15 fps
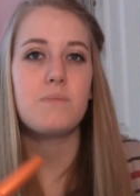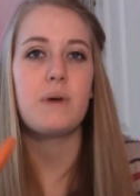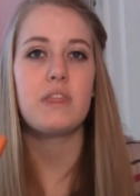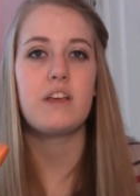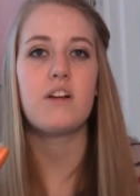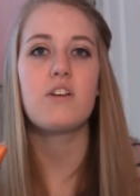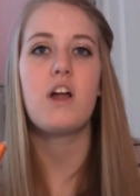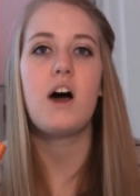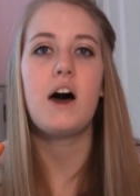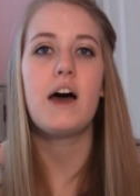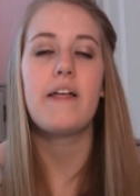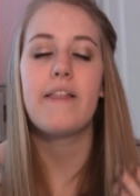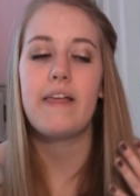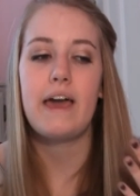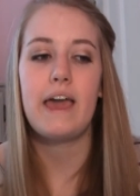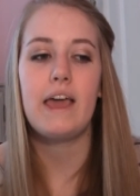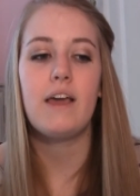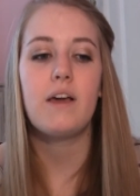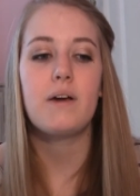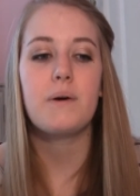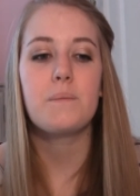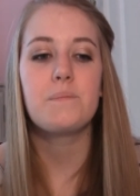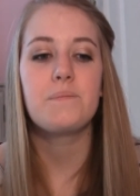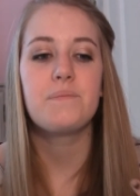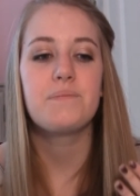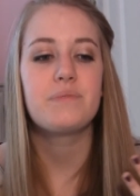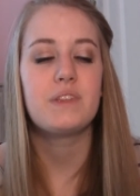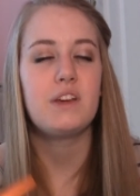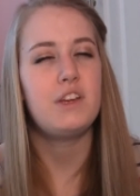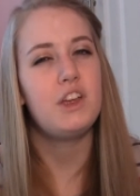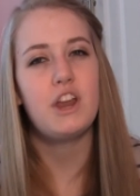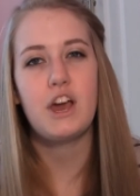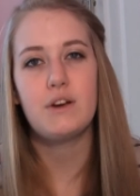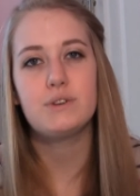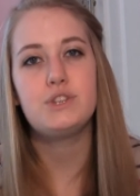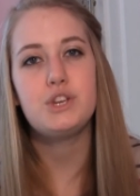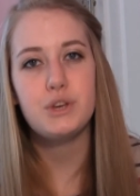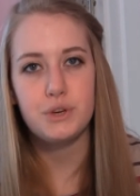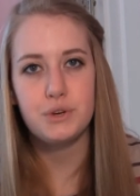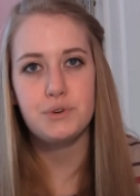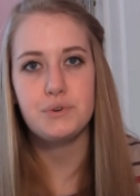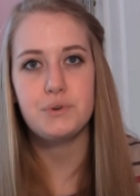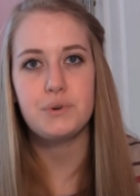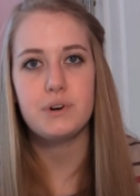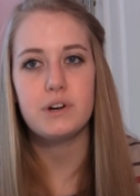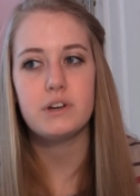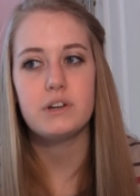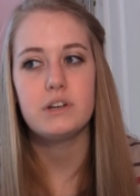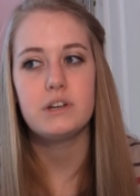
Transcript: but they're not like, you know, too